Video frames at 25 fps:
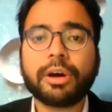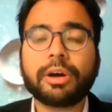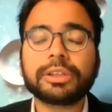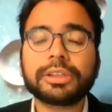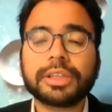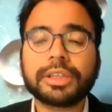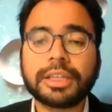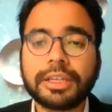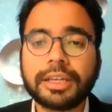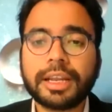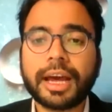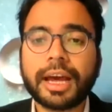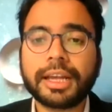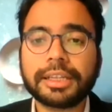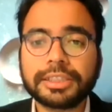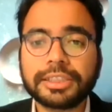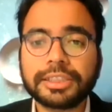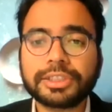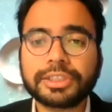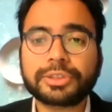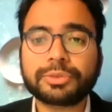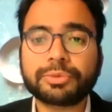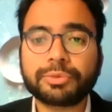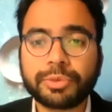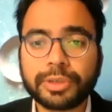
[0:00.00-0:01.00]
on the
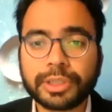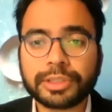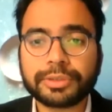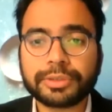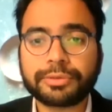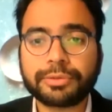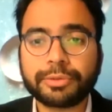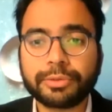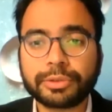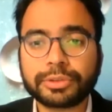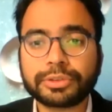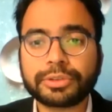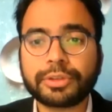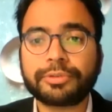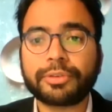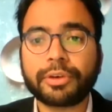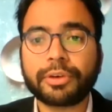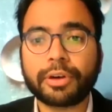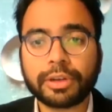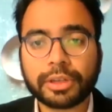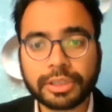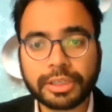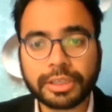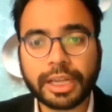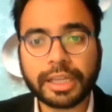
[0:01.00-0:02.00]
largest workforce of
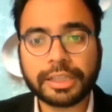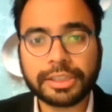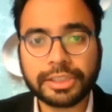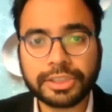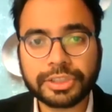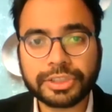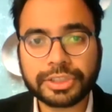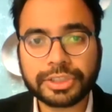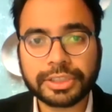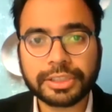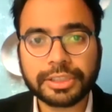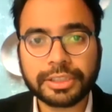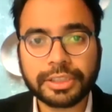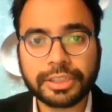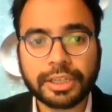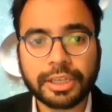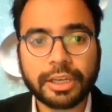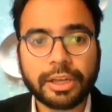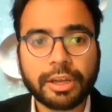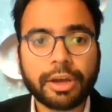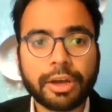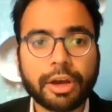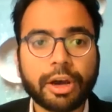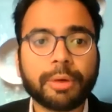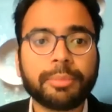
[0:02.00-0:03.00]
organization
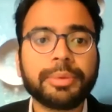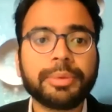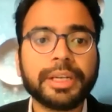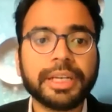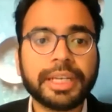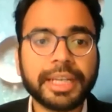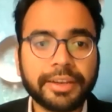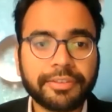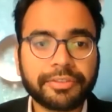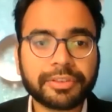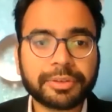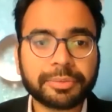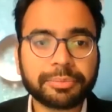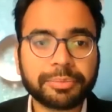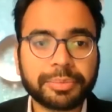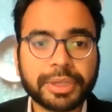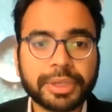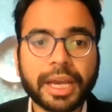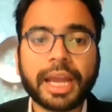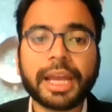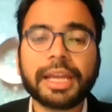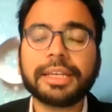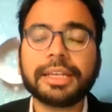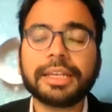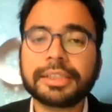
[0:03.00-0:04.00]
or be left
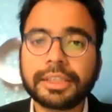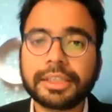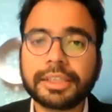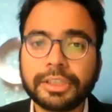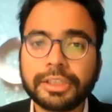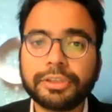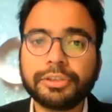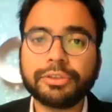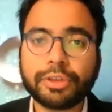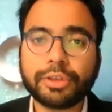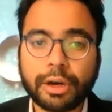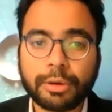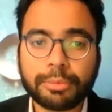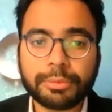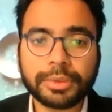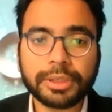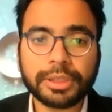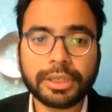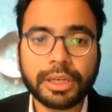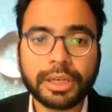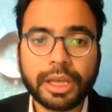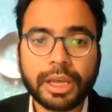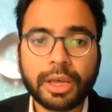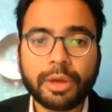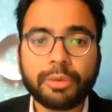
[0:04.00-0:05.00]
behind in the new normal,
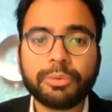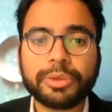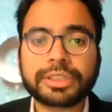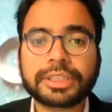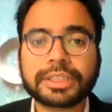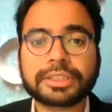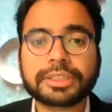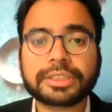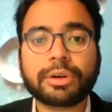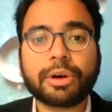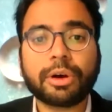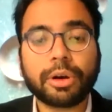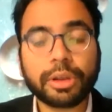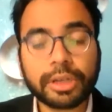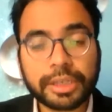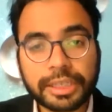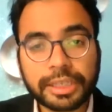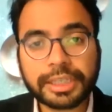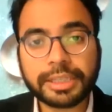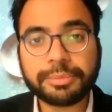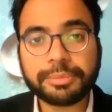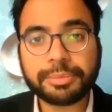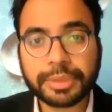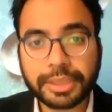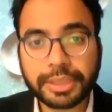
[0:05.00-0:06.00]
which has
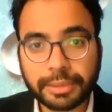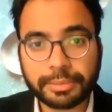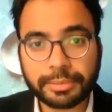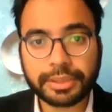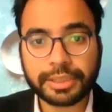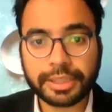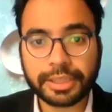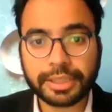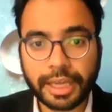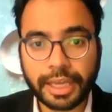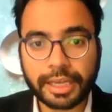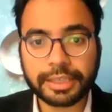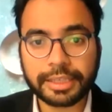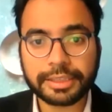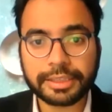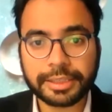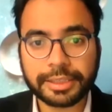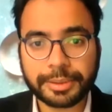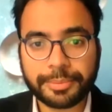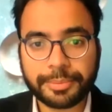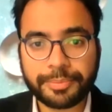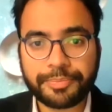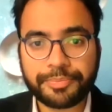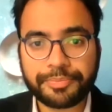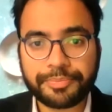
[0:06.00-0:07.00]
already become a reality.
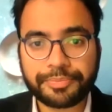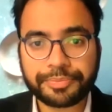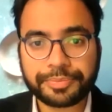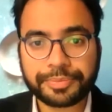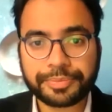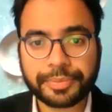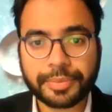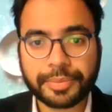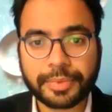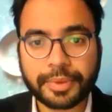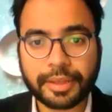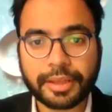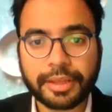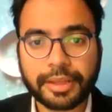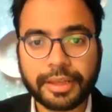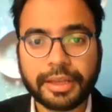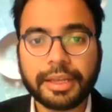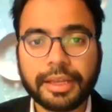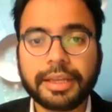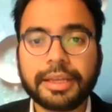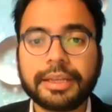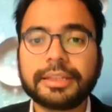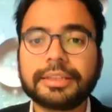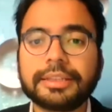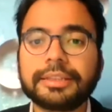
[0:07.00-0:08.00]

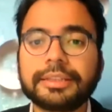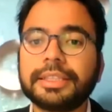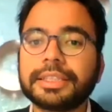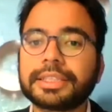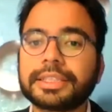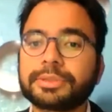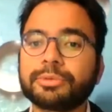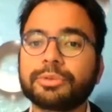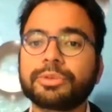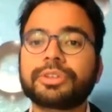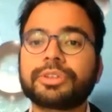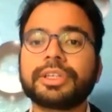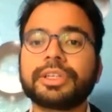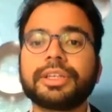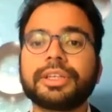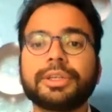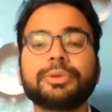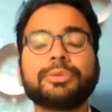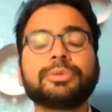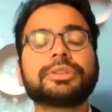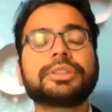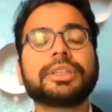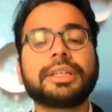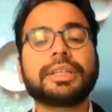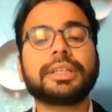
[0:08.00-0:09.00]
This would
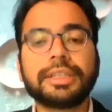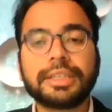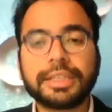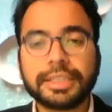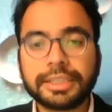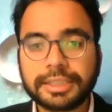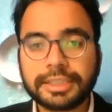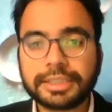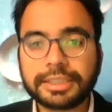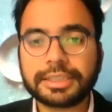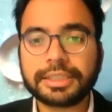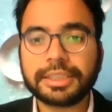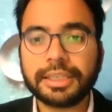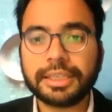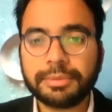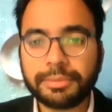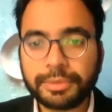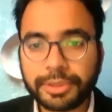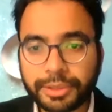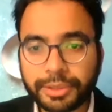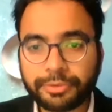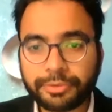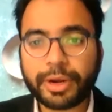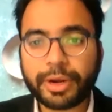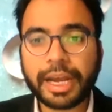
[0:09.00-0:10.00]
reduce a digital
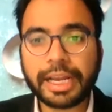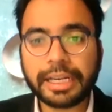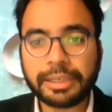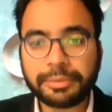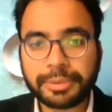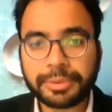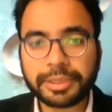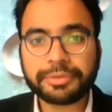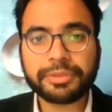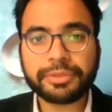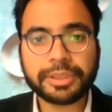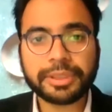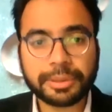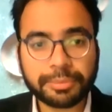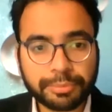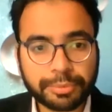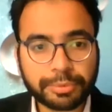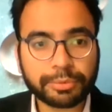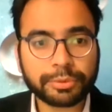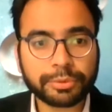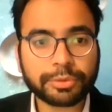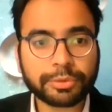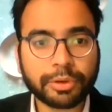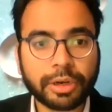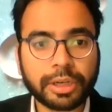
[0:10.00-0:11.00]
divide between a
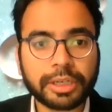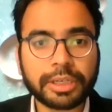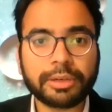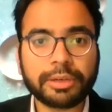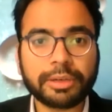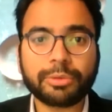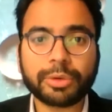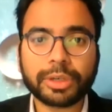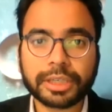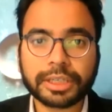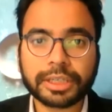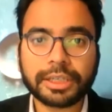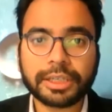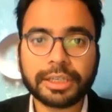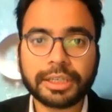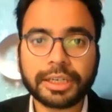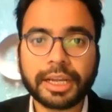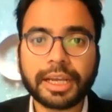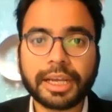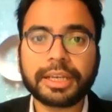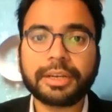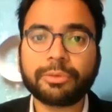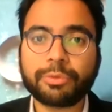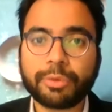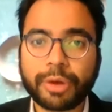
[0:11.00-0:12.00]
blue collar worker
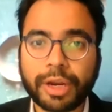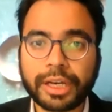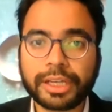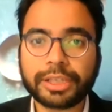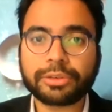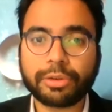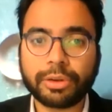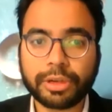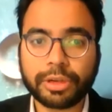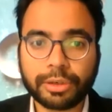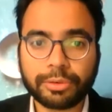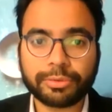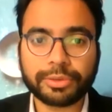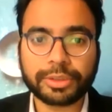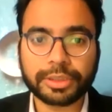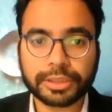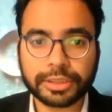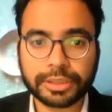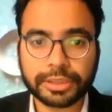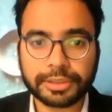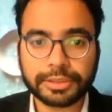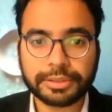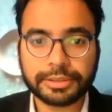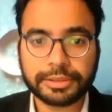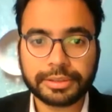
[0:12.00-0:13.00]
and a white collar
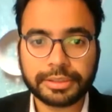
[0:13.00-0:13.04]
worker.